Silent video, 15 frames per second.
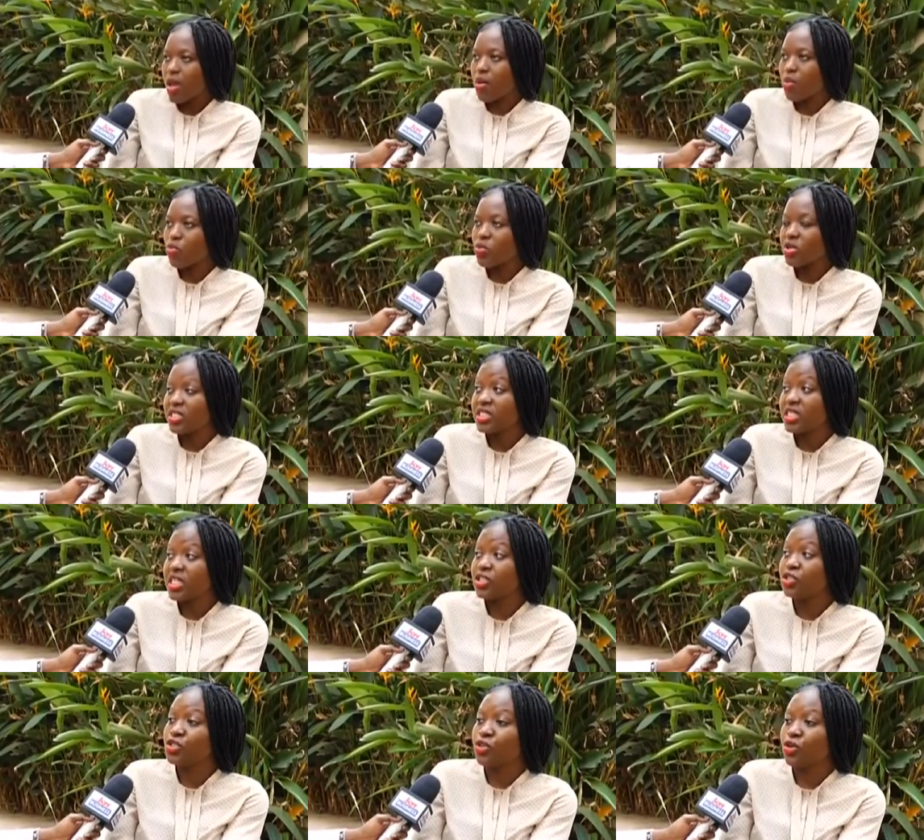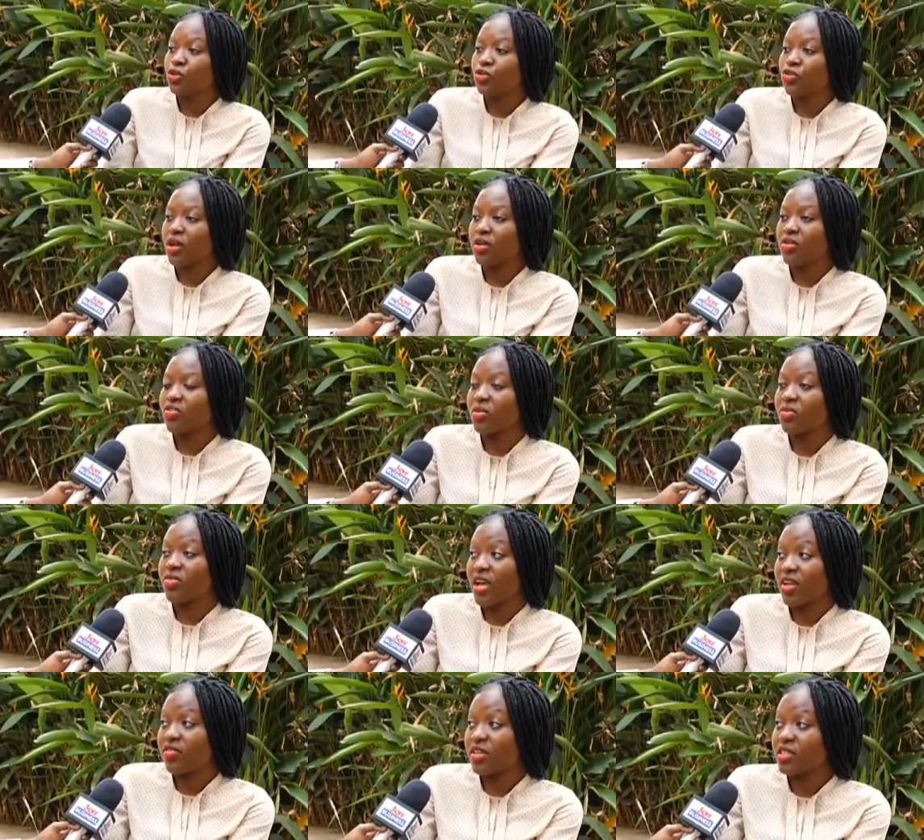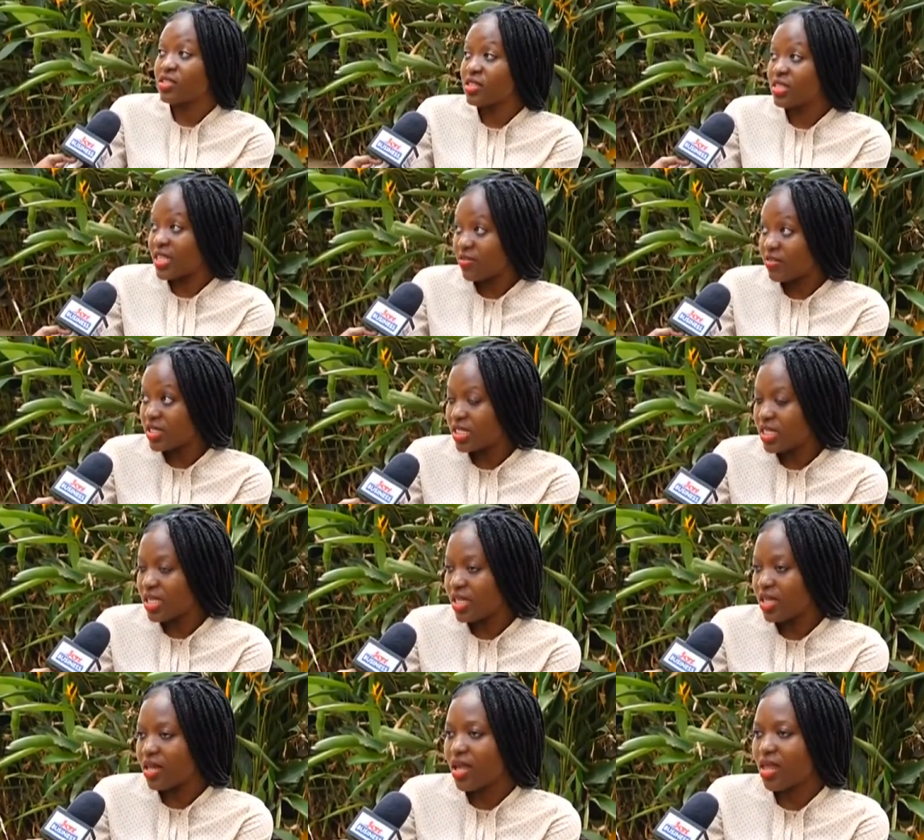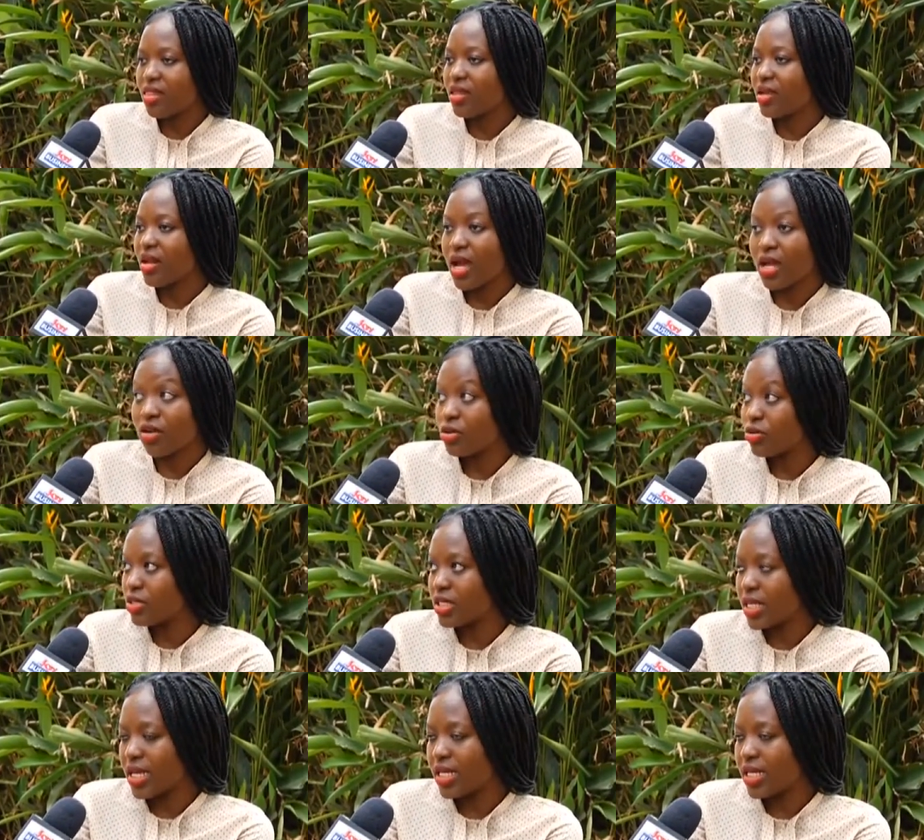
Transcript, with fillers: um, which teach children from 5 years to 17 and then adults